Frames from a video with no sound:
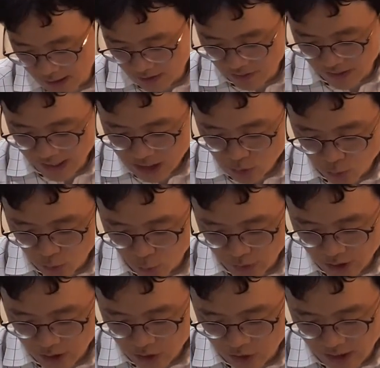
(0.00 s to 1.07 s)
And that's what we
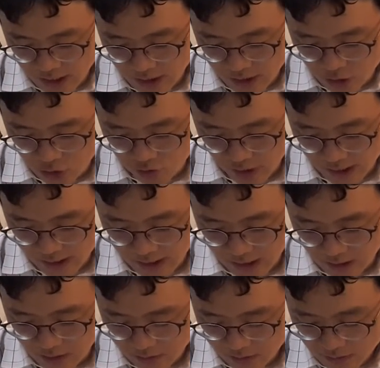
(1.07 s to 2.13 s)
need to get into right
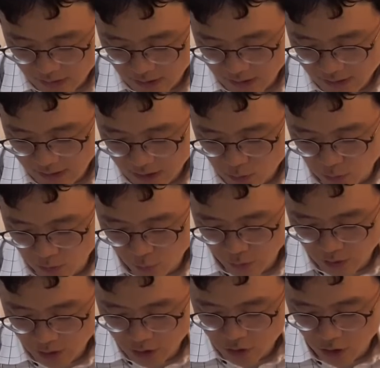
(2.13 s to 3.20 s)
now. Okay, that's what
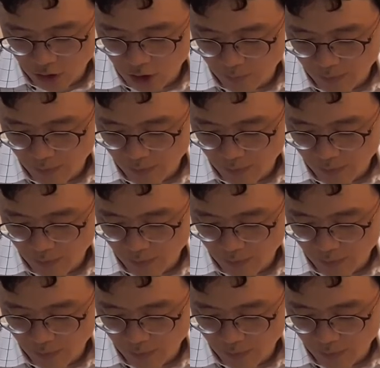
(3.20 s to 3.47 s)
we're going to talk